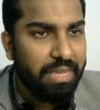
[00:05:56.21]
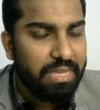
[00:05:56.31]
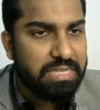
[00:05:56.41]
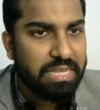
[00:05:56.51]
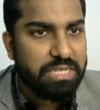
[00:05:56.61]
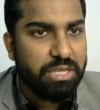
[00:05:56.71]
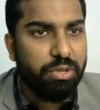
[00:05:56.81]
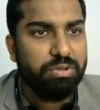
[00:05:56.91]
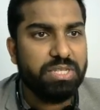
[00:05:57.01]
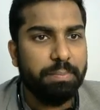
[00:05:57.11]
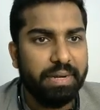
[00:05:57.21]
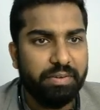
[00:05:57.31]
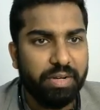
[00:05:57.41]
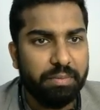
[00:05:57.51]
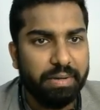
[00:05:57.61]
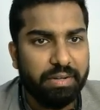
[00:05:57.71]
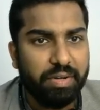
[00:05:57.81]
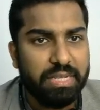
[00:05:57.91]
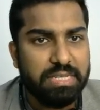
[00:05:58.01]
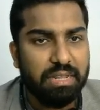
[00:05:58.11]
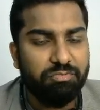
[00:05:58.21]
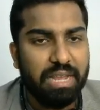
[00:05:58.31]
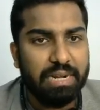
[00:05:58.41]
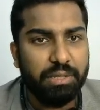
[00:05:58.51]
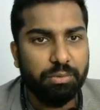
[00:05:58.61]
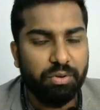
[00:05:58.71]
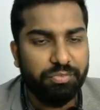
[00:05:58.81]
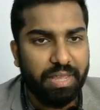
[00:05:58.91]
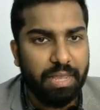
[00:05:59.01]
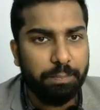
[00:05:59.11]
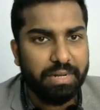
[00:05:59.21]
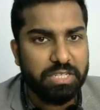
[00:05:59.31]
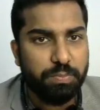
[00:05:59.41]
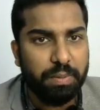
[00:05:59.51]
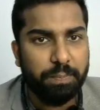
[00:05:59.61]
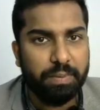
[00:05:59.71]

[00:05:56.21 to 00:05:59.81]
is a skew symmetric matrix, then value of A plus B